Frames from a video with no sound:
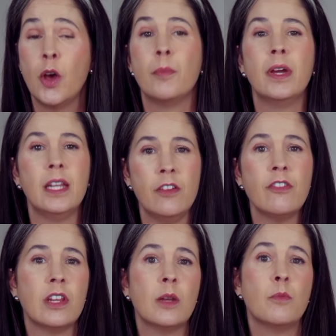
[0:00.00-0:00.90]
but
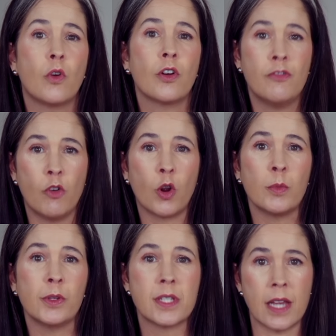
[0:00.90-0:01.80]
even in more
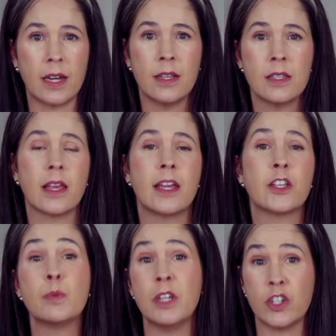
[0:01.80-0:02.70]
formal settings like
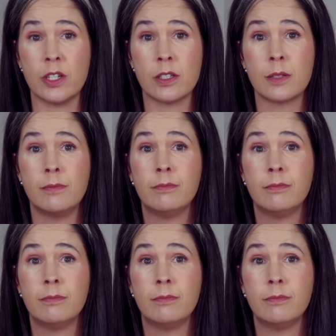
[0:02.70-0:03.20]
speeches.